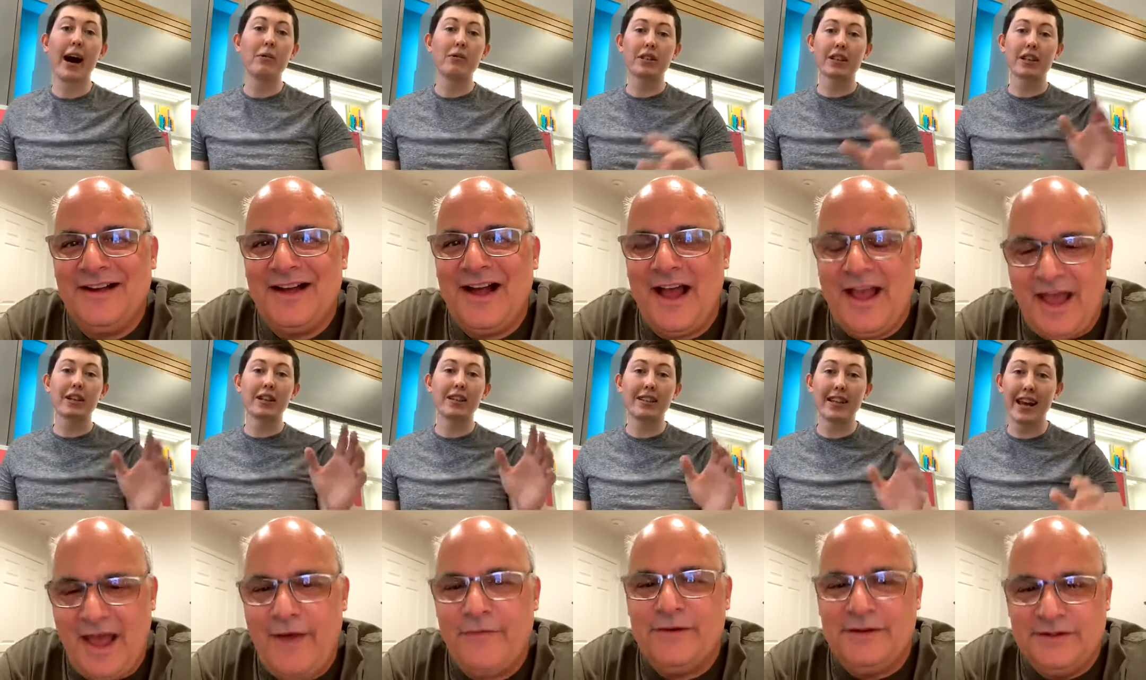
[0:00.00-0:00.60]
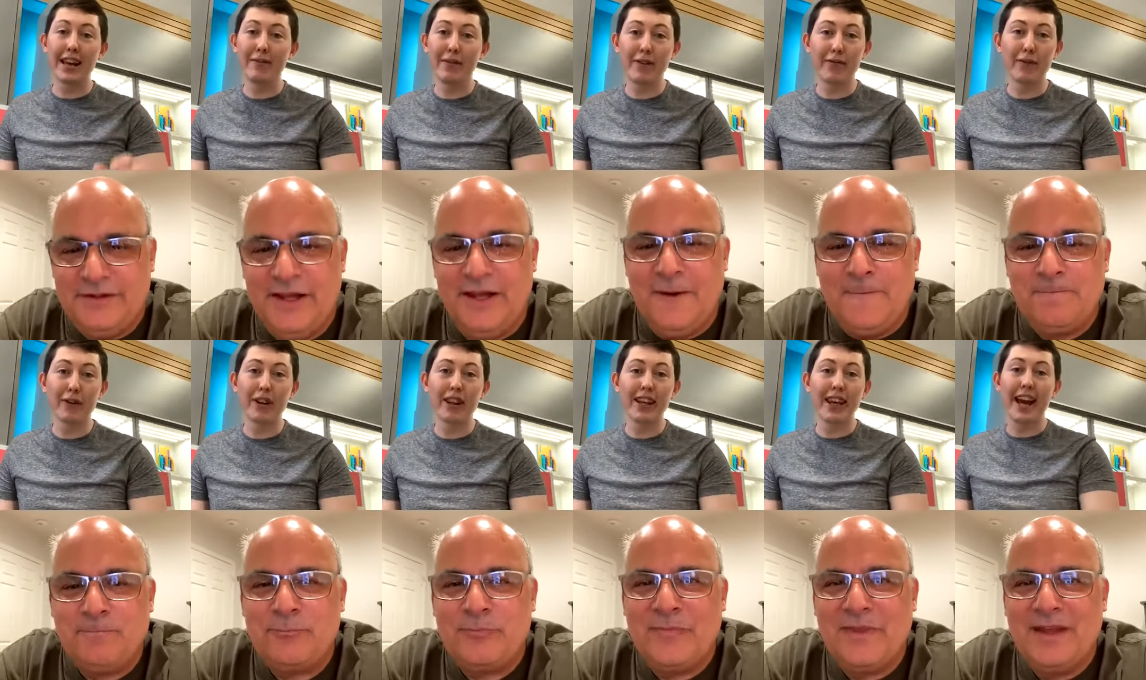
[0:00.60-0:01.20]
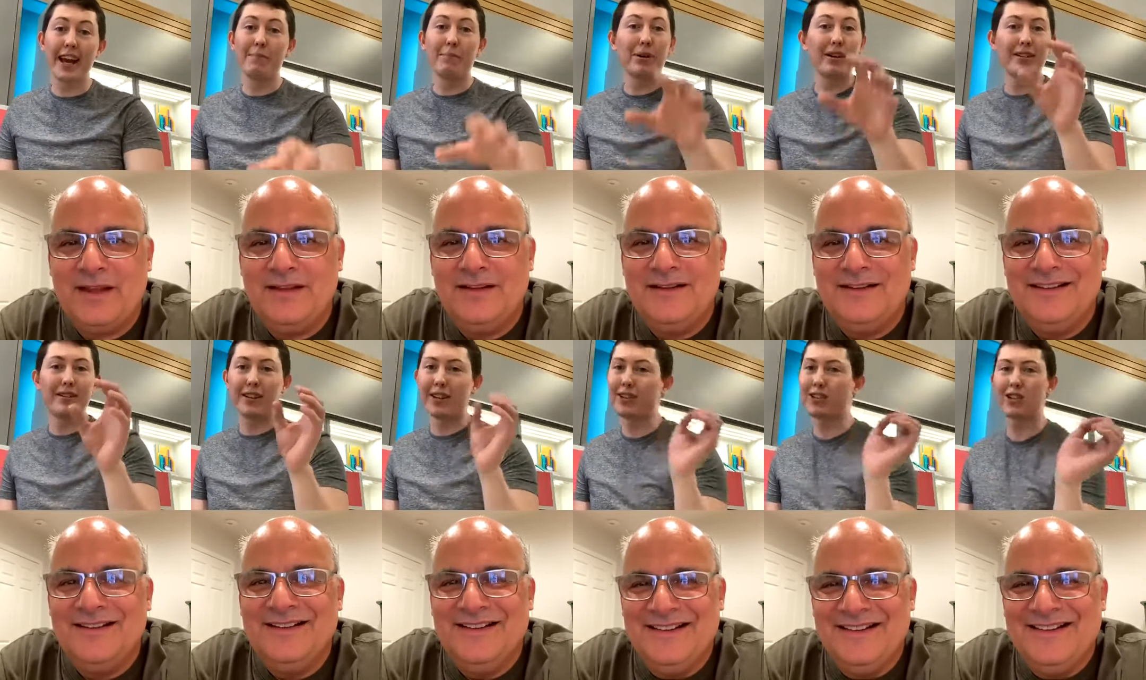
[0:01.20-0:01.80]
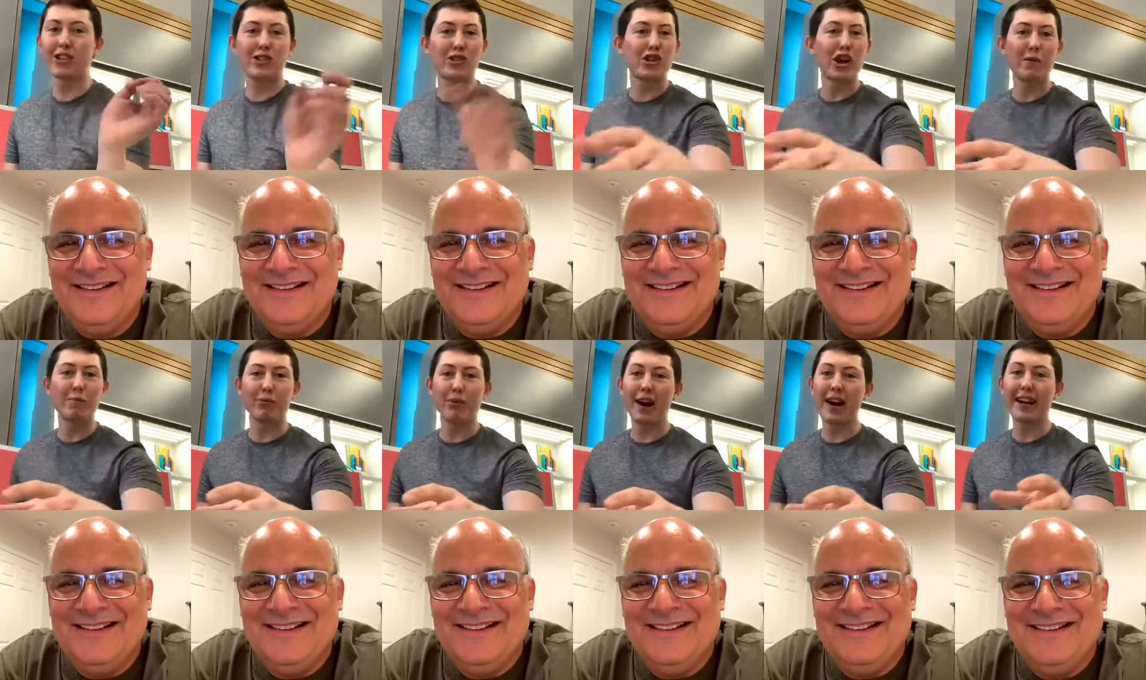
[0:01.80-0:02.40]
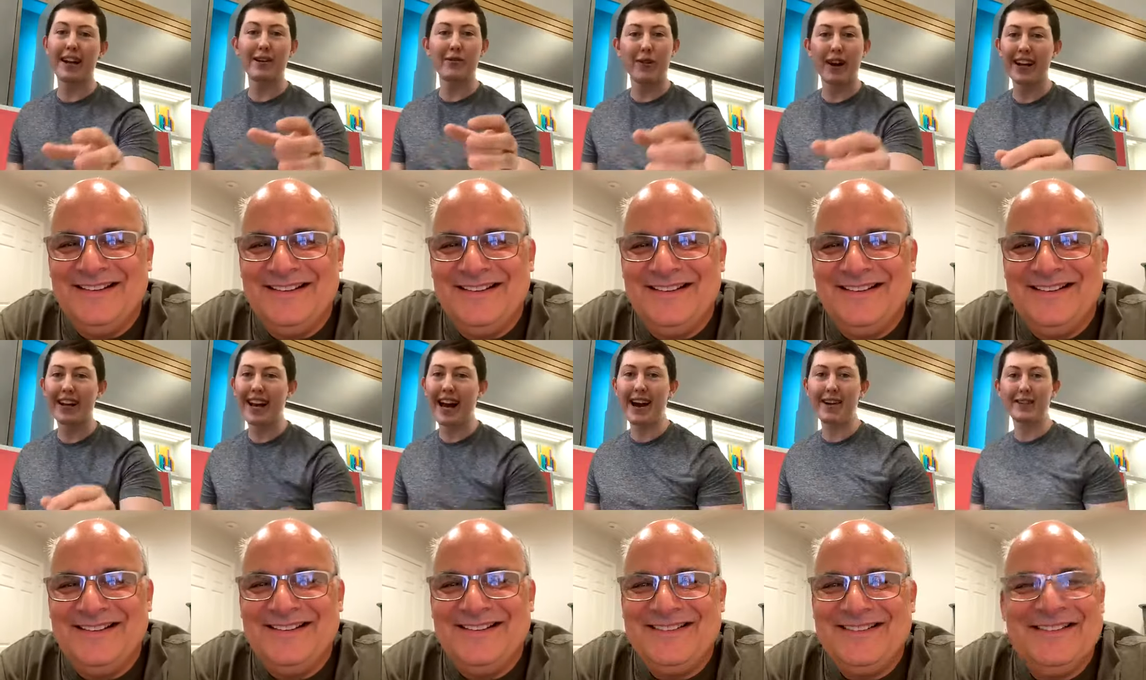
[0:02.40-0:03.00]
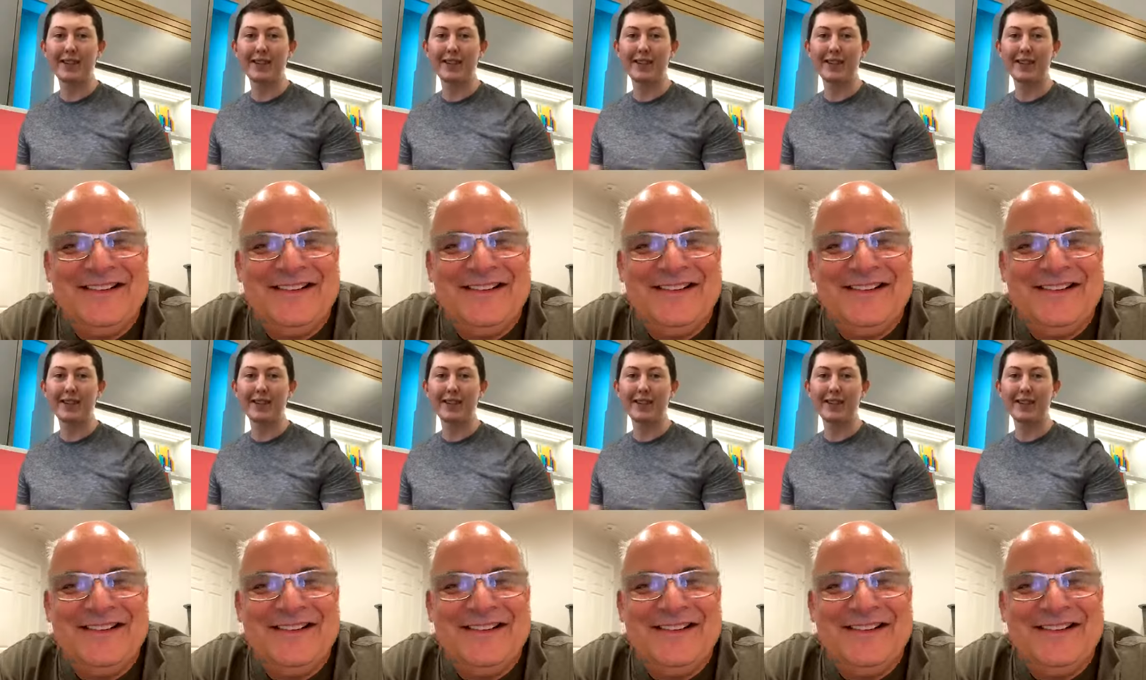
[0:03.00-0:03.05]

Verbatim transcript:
Speaker 1: gonna save it, yeah. for the end, but let's just jump right in right now, dude.